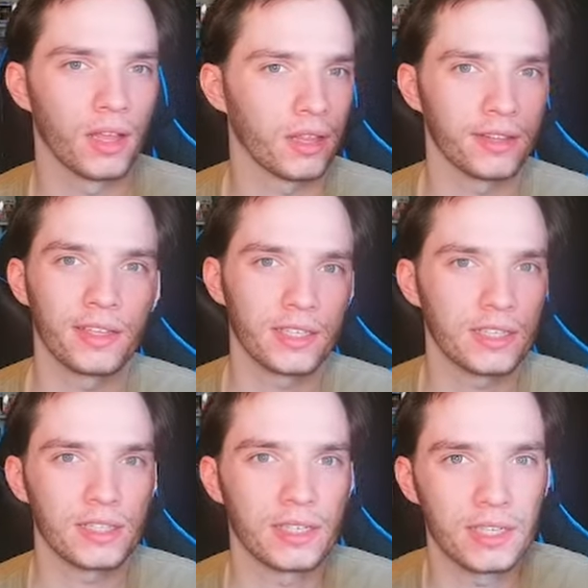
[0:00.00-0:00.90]
they
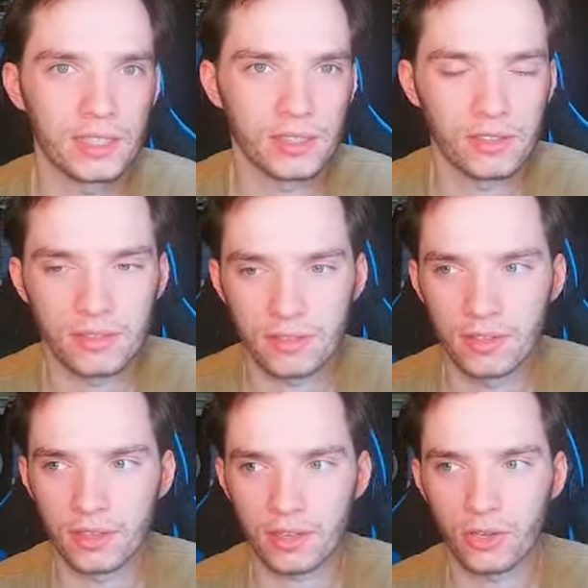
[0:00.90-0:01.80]
didn't need to
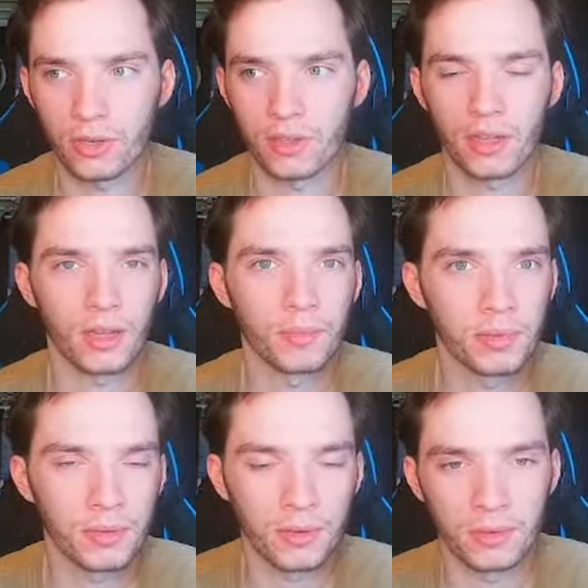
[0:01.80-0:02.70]
uh, hook up
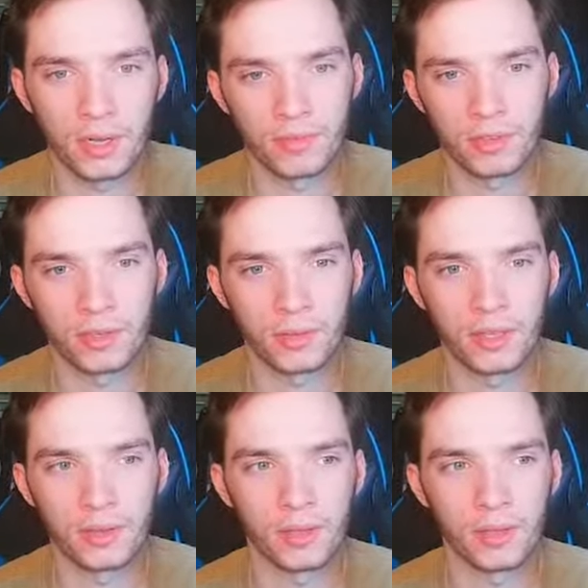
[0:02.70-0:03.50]
or whatever in,